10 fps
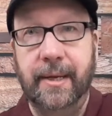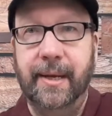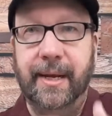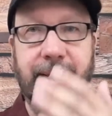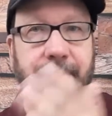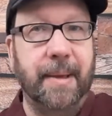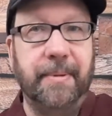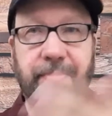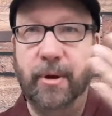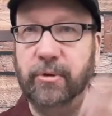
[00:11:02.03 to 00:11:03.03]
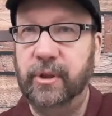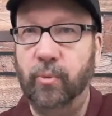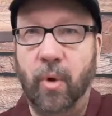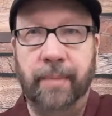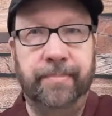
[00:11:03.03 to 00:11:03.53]
and they maybe
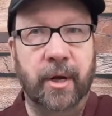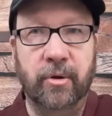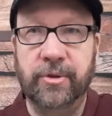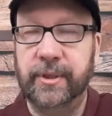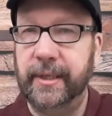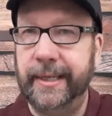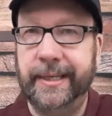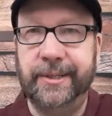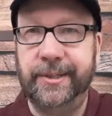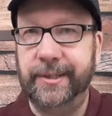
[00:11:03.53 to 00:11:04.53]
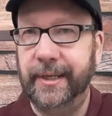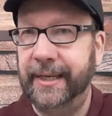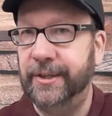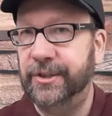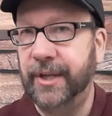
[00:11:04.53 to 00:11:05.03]
posted 1 post
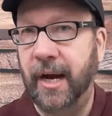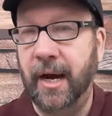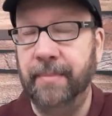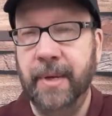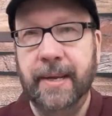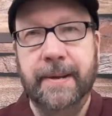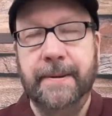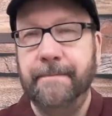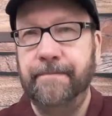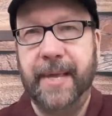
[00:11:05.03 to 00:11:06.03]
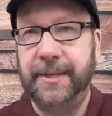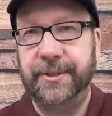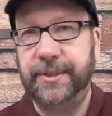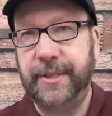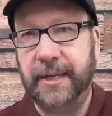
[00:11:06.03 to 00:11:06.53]
each time.
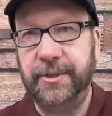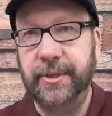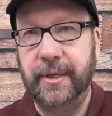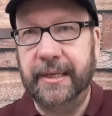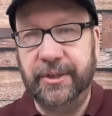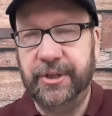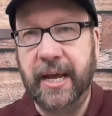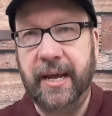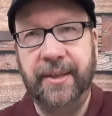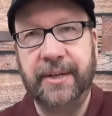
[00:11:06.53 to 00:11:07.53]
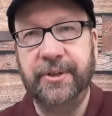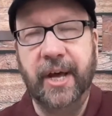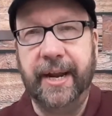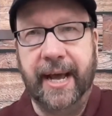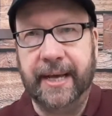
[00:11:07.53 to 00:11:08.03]
That's each day. That's
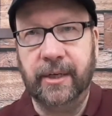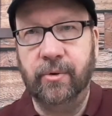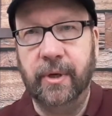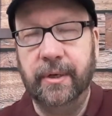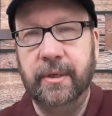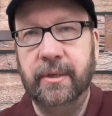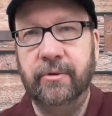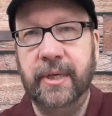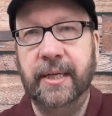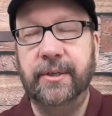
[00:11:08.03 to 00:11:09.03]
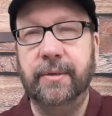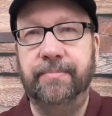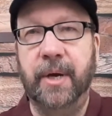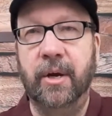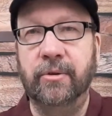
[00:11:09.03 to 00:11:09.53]
not adequate. You need to
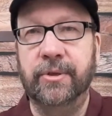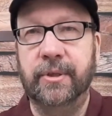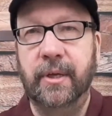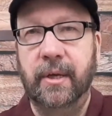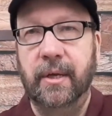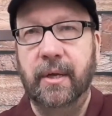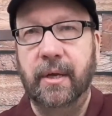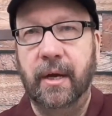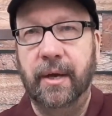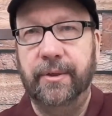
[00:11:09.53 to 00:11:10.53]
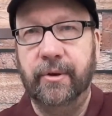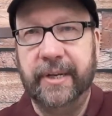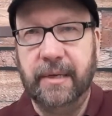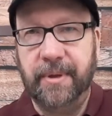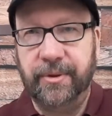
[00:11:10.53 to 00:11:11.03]
post, there
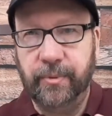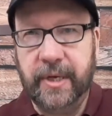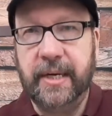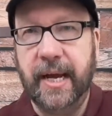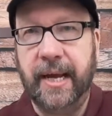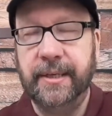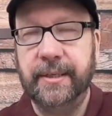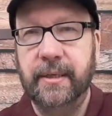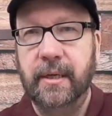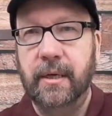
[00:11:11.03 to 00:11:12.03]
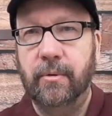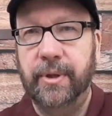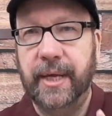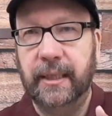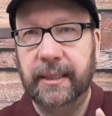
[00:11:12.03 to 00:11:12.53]
need to be 3 days
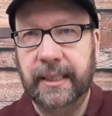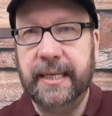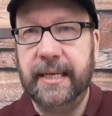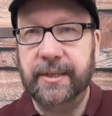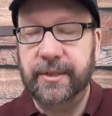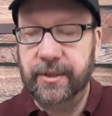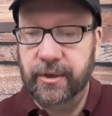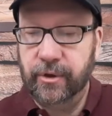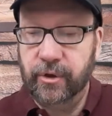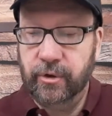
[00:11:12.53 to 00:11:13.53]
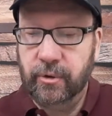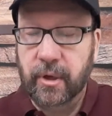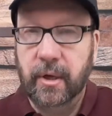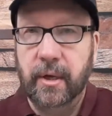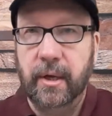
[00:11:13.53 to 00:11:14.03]
with at least 2
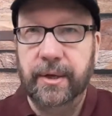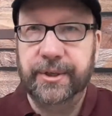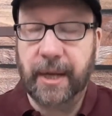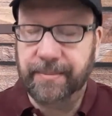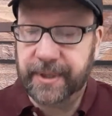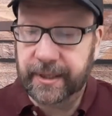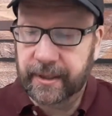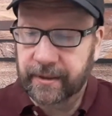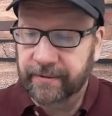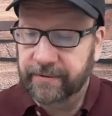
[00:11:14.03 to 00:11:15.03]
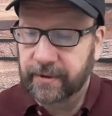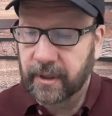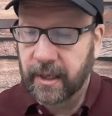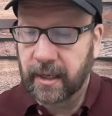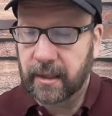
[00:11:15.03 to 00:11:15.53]
substantive
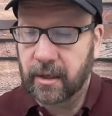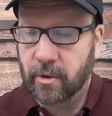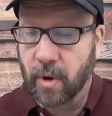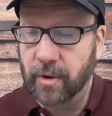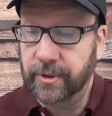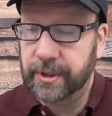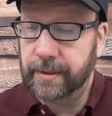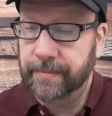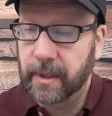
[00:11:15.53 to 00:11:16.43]
posts.